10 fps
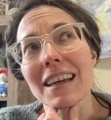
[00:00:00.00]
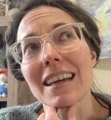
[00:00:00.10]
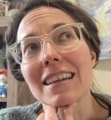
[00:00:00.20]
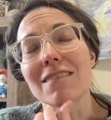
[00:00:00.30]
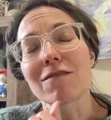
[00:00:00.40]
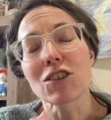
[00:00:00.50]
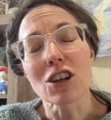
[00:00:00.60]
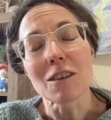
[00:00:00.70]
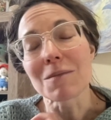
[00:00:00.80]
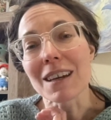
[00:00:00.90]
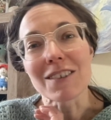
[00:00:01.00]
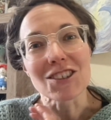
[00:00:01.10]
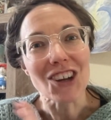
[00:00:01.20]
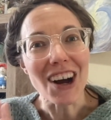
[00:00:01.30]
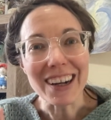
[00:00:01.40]
in terms of a
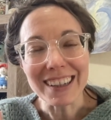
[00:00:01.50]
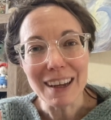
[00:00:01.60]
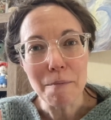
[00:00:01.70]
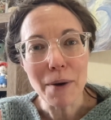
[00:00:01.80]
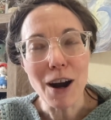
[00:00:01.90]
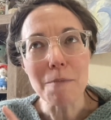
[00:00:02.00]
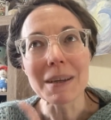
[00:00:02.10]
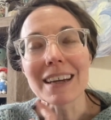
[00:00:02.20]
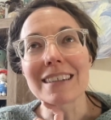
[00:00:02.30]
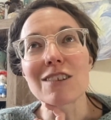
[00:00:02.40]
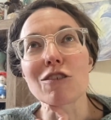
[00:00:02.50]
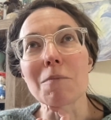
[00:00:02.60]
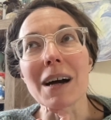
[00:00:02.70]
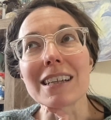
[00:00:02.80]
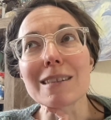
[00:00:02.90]
chocolate bar because it
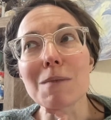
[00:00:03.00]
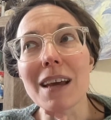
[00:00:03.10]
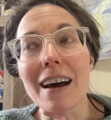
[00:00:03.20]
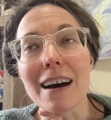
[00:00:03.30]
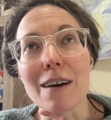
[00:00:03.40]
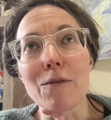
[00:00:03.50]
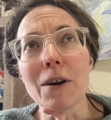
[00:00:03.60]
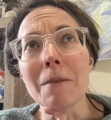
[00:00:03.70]
reminds me of